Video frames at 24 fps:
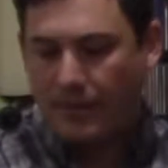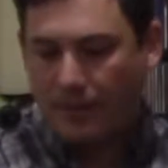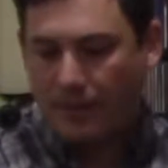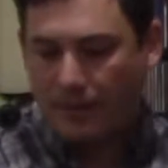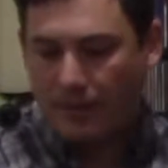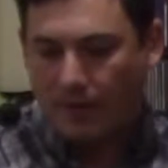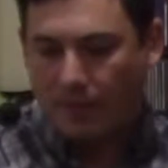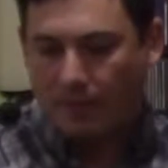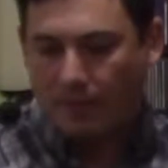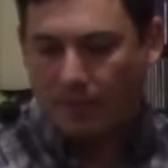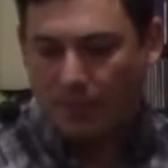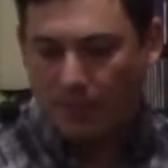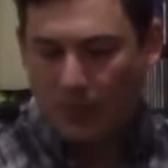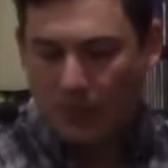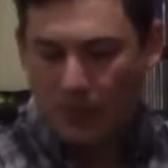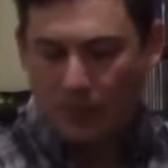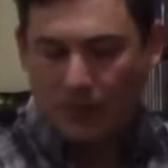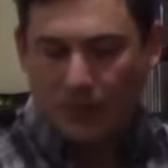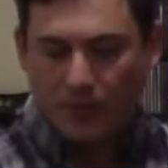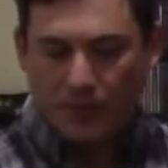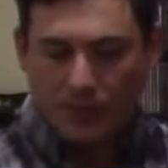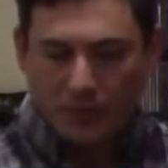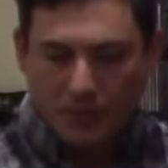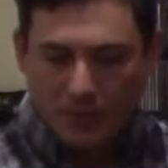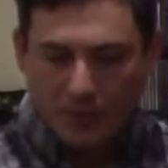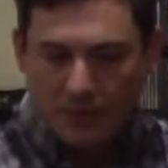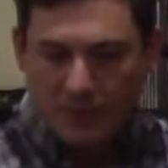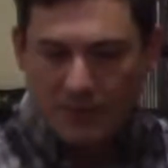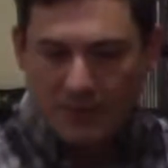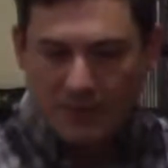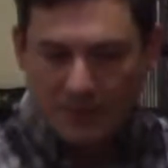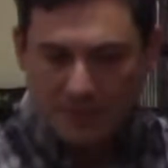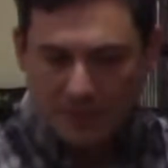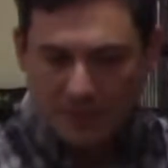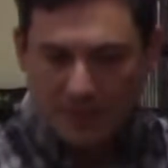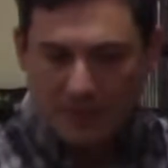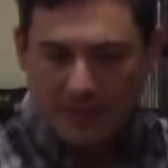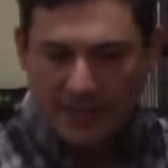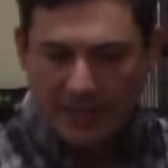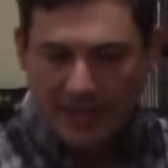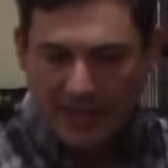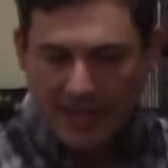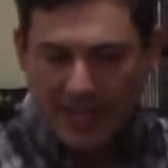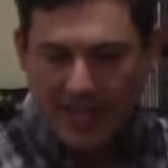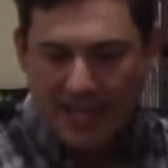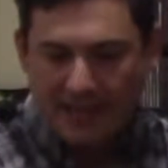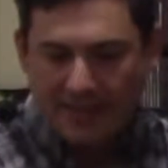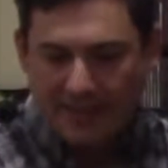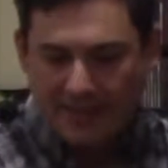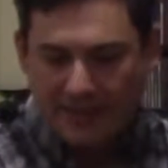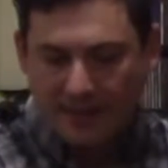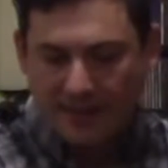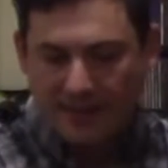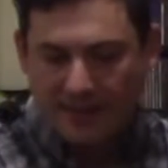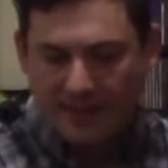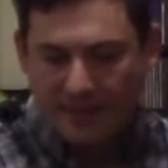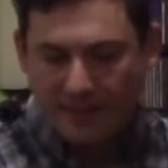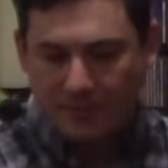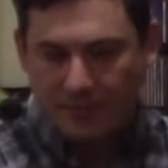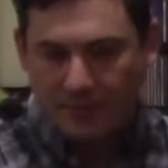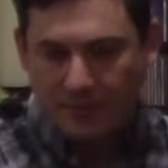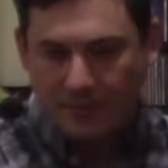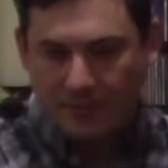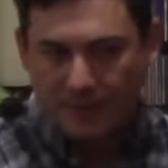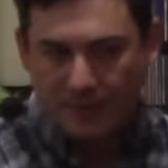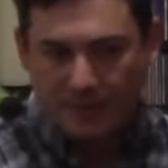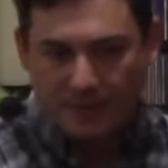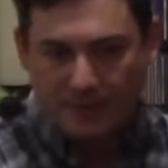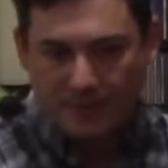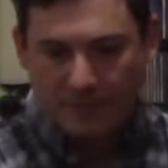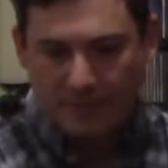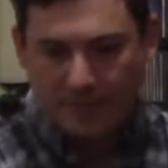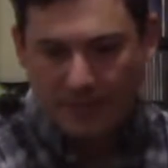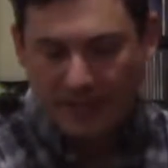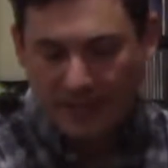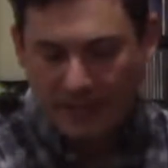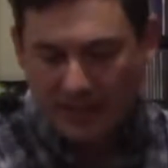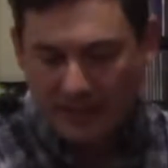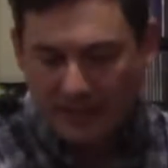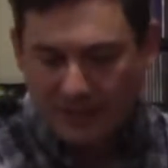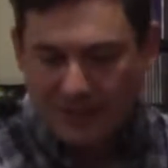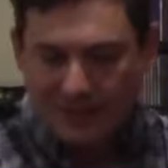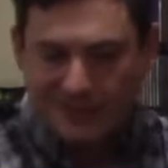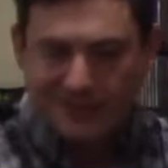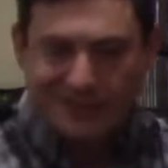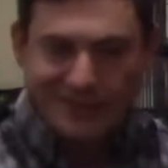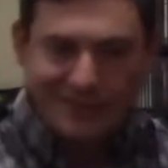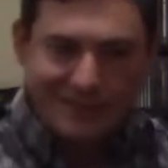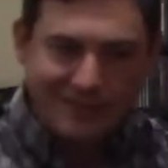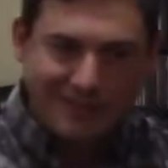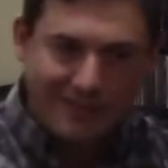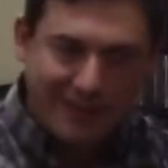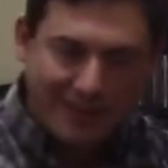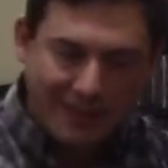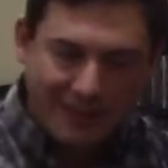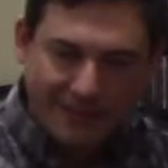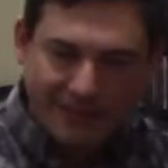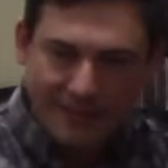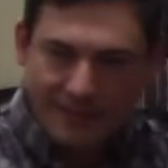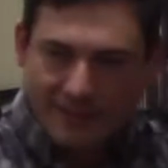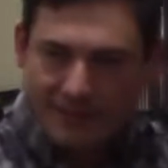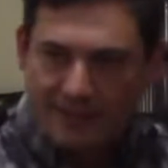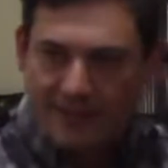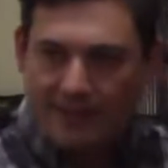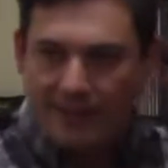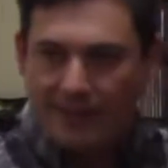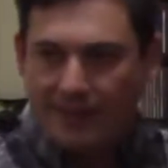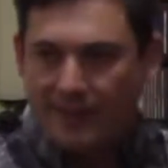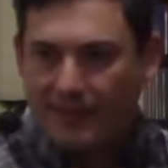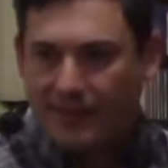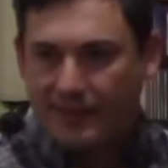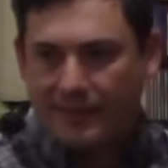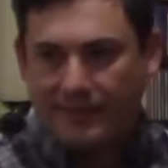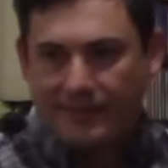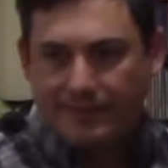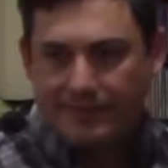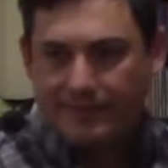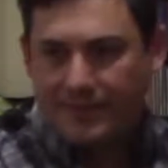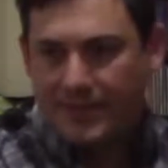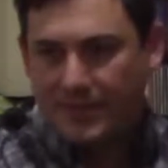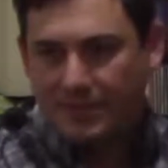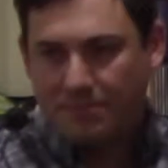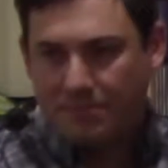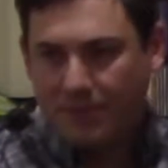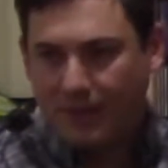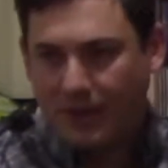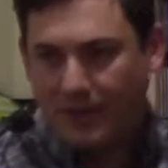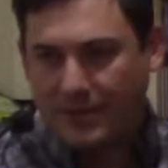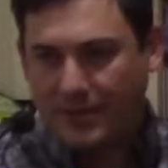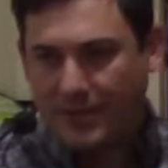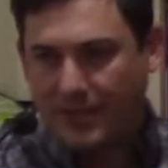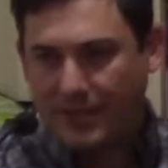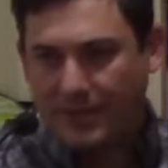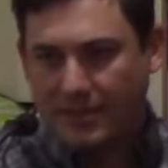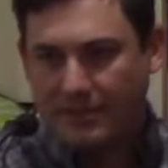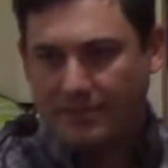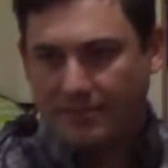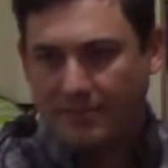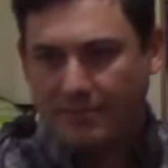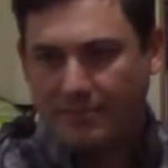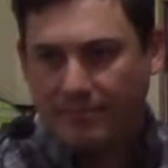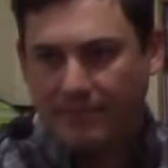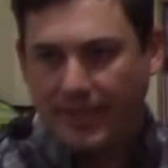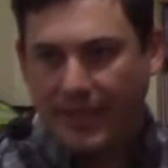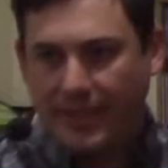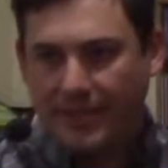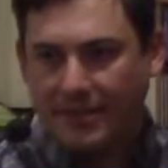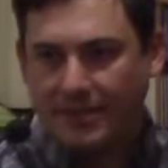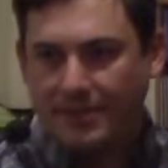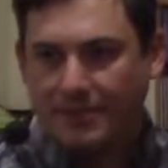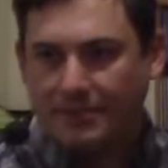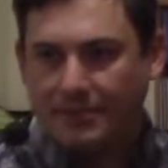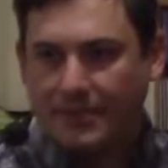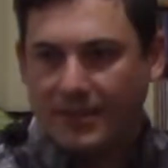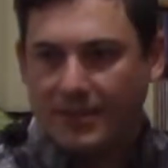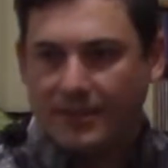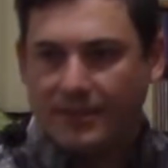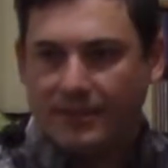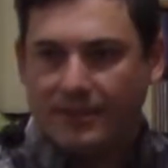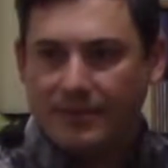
are more tools that we're looking at that improve communication and just project management.